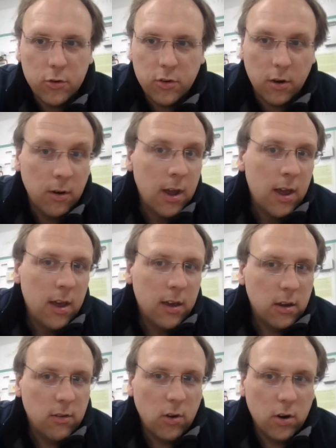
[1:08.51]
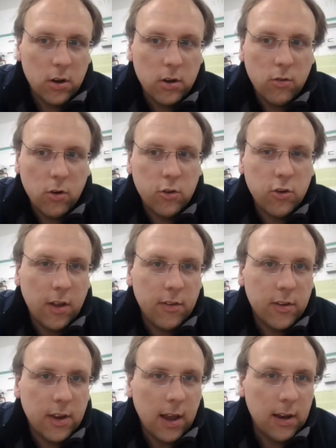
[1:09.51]
So you've got a chance
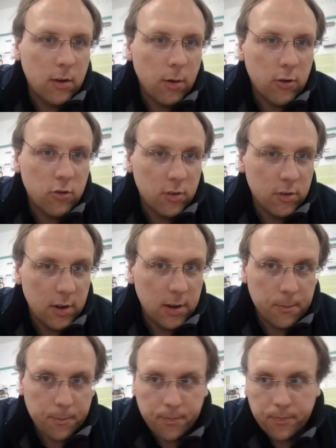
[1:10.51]
to get any questions in